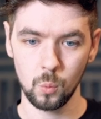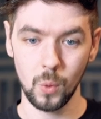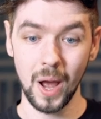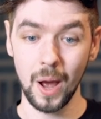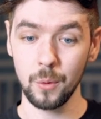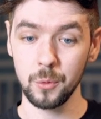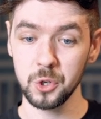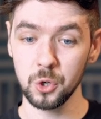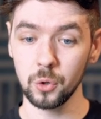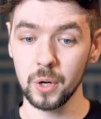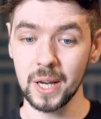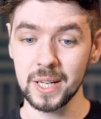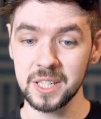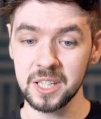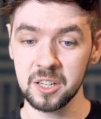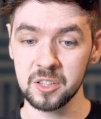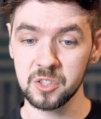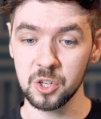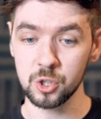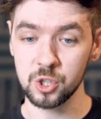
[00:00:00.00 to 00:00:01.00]
Wow, your
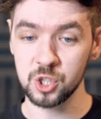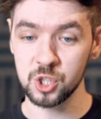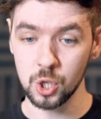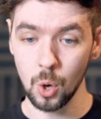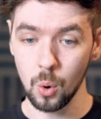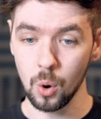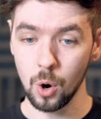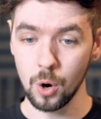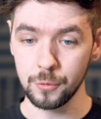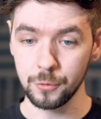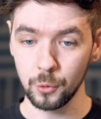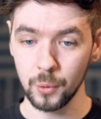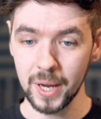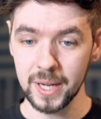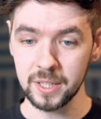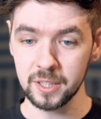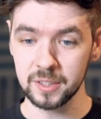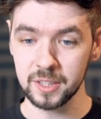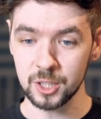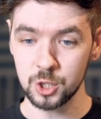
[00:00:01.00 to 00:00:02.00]
ideas are so
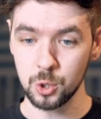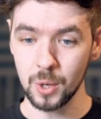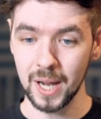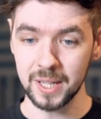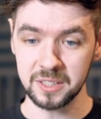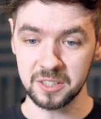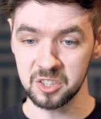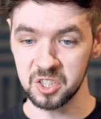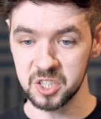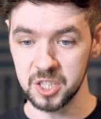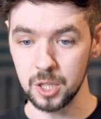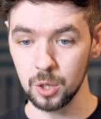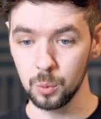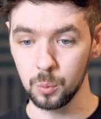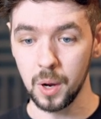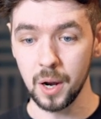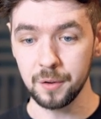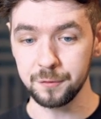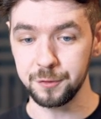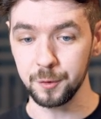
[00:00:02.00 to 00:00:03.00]
overrated that you had to steal
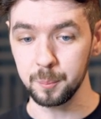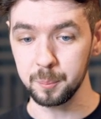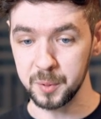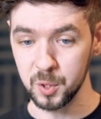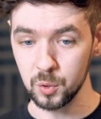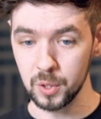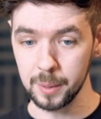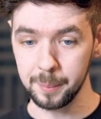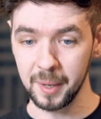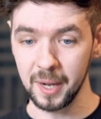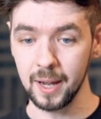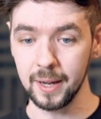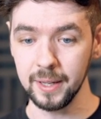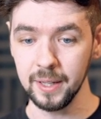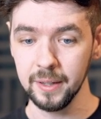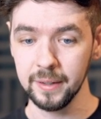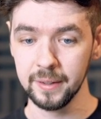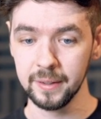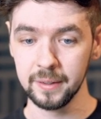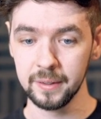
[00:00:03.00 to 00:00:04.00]
one from PewDiePie?